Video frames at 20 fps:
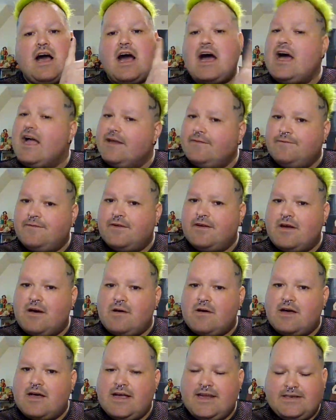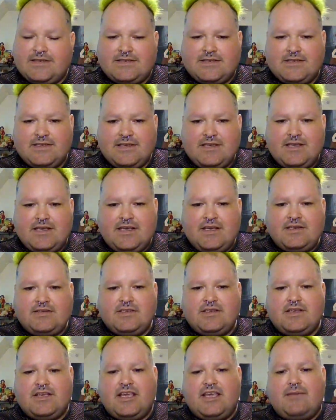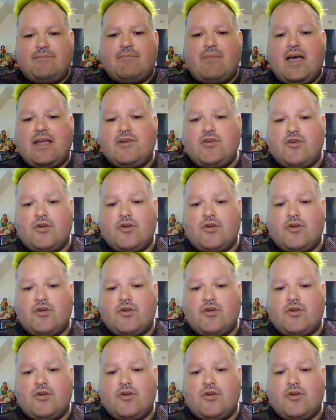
I forgot to keep my